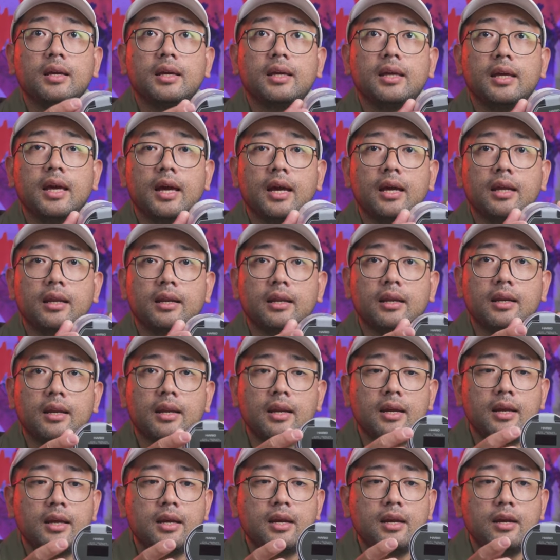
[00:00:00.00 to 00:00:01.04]
yeah,
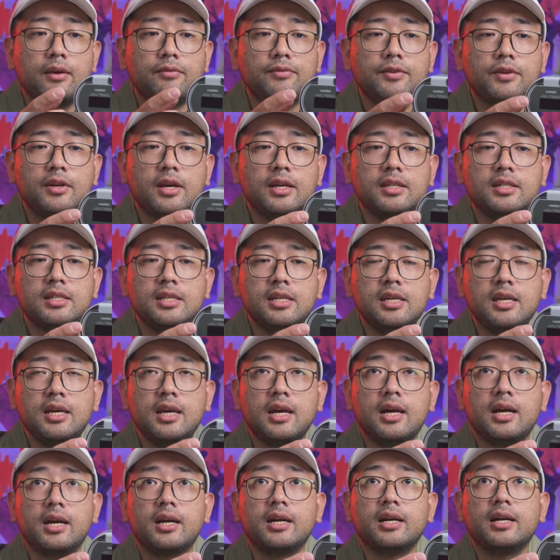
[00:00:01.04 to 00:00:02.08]
if you can see
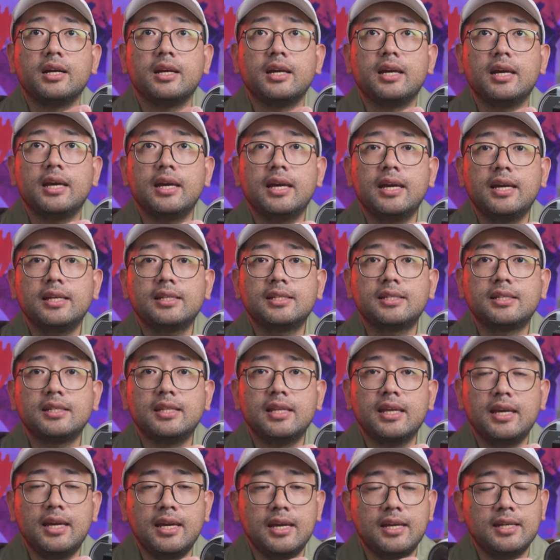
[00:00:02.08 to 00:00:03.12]
here, it
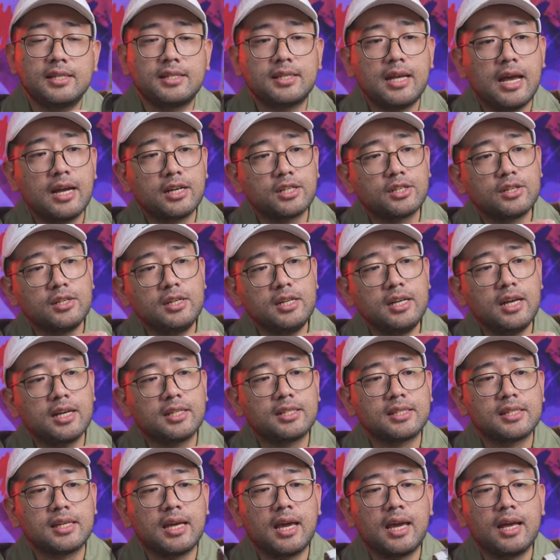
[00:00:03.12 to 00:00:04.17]
is actually a
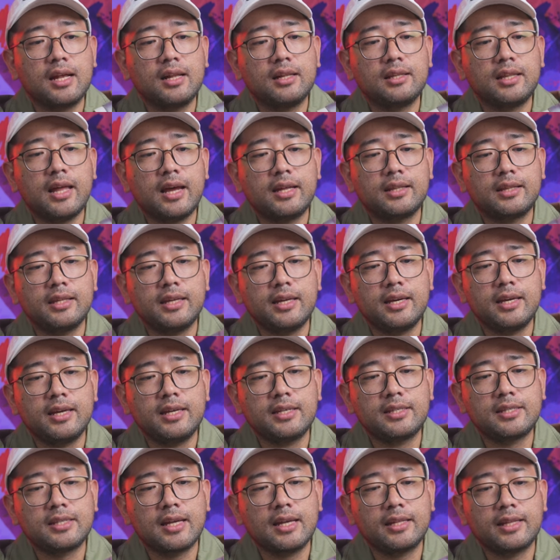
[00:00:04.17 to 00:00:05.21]
scale that
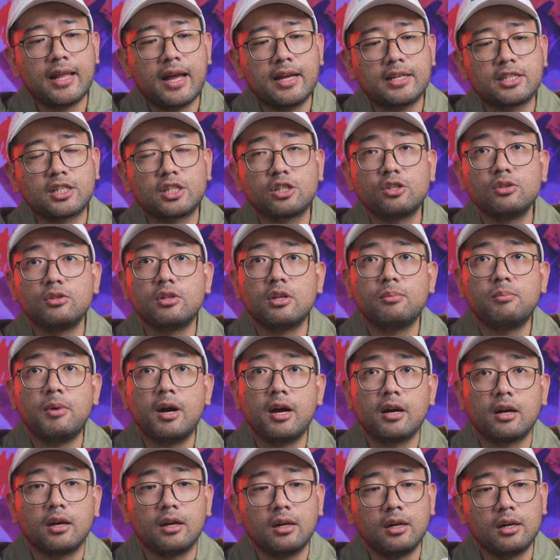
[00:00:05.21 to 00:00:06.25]
is attached to the
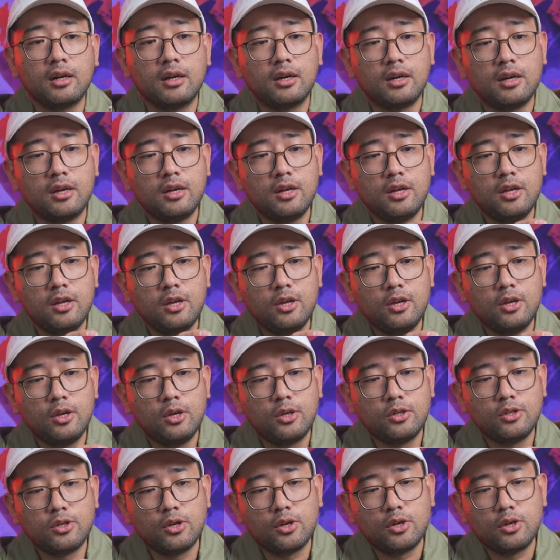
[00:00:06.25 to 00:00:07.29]
mug.
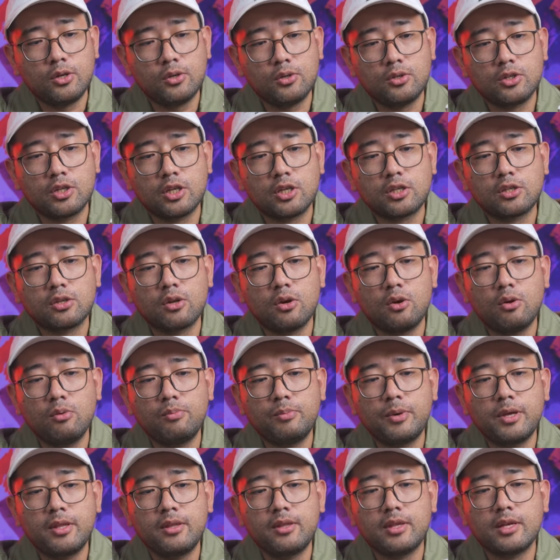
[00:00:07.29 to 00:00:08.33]
So you just
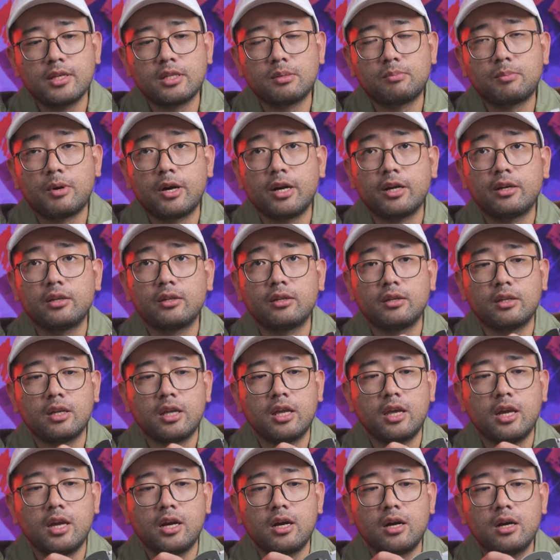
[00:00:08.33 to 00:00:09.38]
open this part
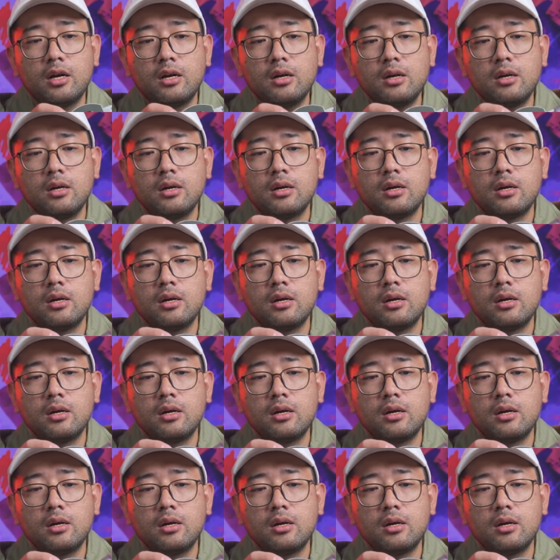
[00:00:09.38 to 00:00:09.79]
here.